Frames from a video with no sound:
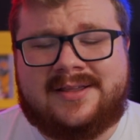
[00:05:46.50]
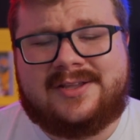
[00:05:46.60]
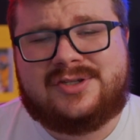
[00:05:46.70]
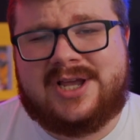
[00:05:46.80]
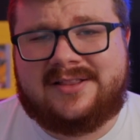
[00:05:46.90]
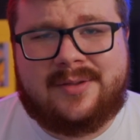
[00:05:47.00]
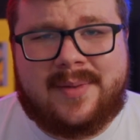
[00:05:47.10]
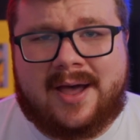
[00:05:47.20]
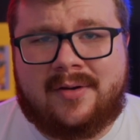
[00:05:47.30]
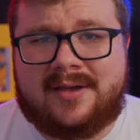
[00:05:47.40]
Check them
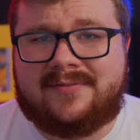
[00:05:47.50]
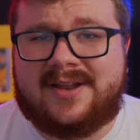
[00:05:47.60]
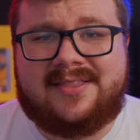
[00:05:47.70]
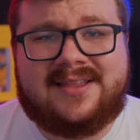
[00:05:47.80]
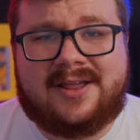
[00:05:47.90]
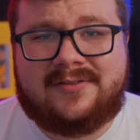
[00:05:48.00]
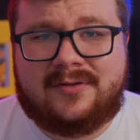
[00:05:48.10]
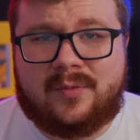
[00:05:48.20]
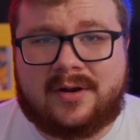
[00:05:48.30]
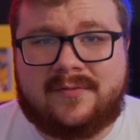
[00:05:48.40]
out if nothing else
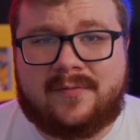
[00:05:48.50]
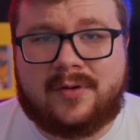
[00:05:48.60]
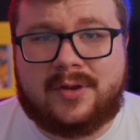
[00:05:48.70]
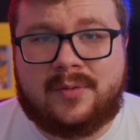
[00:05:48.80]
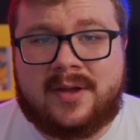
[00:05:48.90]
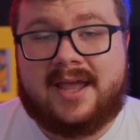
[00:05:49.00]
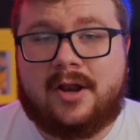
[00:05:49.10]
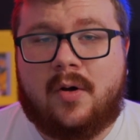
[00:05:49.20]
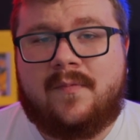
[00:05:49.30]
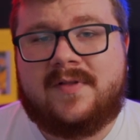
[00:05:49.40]
is working for you, and
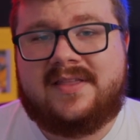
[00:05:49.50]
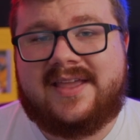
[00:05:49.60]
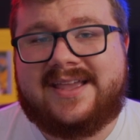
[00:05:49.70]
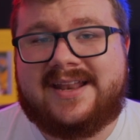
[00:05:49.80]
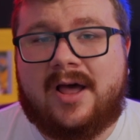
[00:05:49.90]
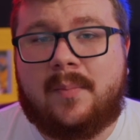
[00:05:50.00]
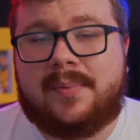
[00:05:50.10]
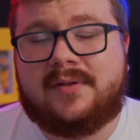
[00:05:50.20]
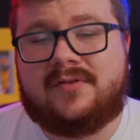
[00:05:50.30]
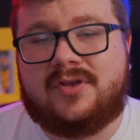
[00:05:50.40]
hopefully they can help
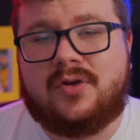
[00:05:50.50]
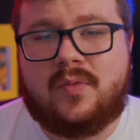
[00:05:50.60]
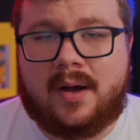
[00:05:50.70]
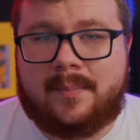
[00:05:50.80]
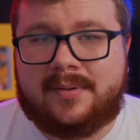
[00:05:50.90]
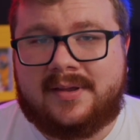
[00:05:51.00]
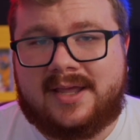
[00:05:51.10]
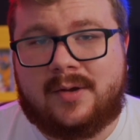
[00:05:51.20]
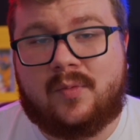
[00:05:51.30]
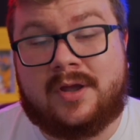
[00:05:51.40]
build you up
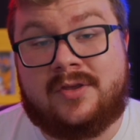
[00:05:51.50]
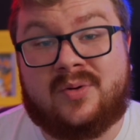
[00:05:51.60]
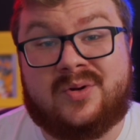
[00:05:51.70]
in what you are